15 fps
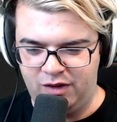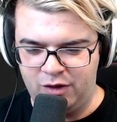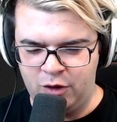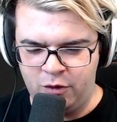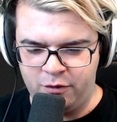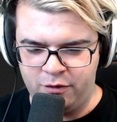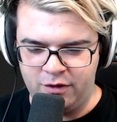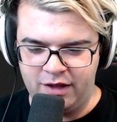
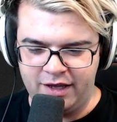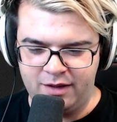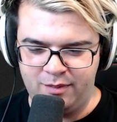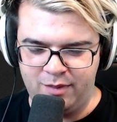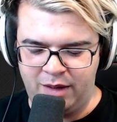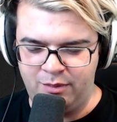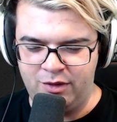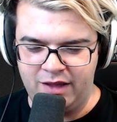go for like
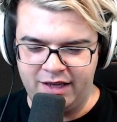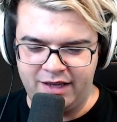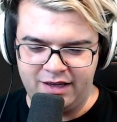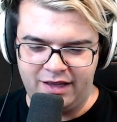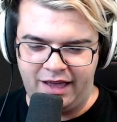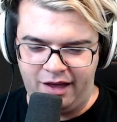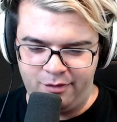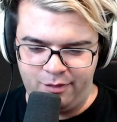maybe like
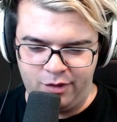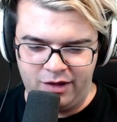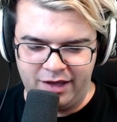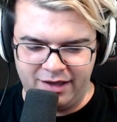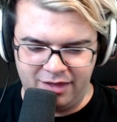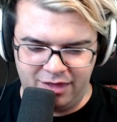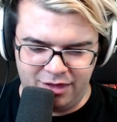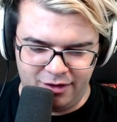a half or
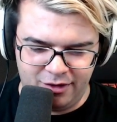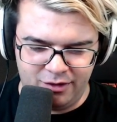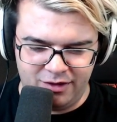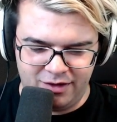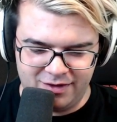like a third